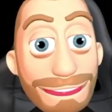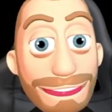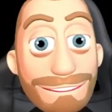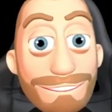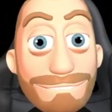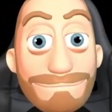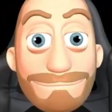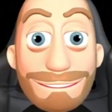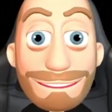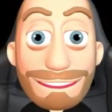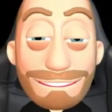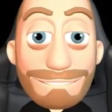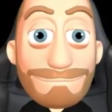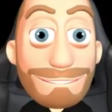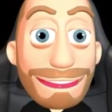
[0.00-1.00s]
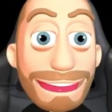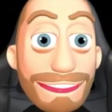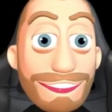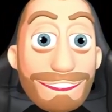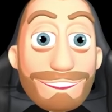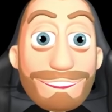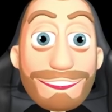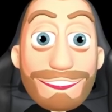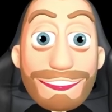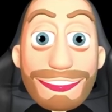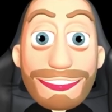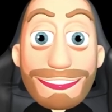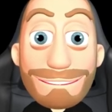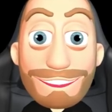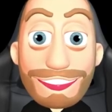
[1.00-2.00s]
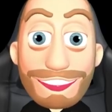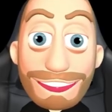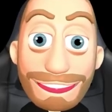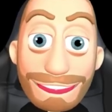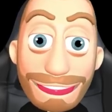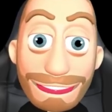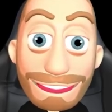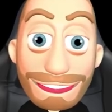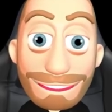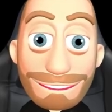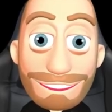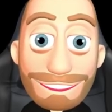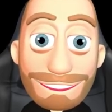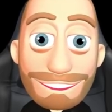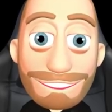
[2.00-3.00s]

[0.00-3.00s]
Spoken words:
But at the same time, we don't want to encourage